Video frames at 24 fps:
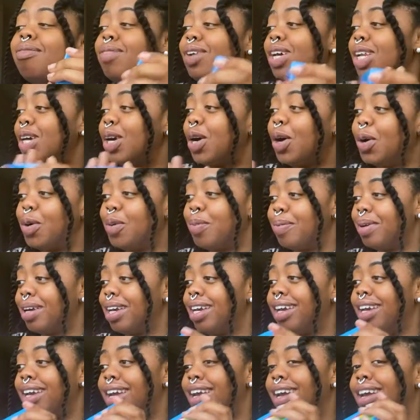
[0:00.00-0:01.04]
really
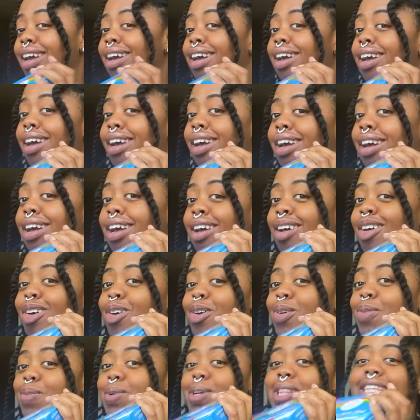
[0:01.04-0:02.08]
hoping,
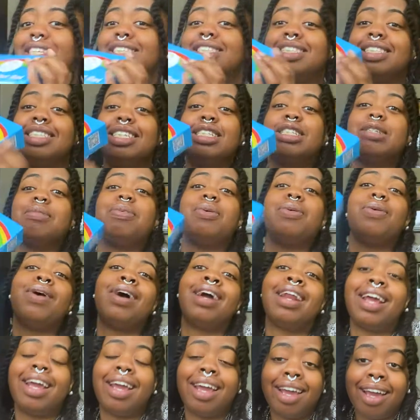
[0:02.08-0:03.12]
which is
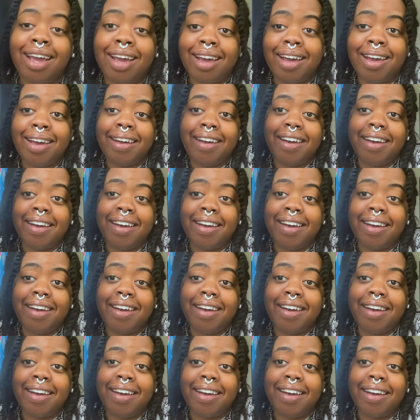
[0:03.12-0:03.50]
disappointing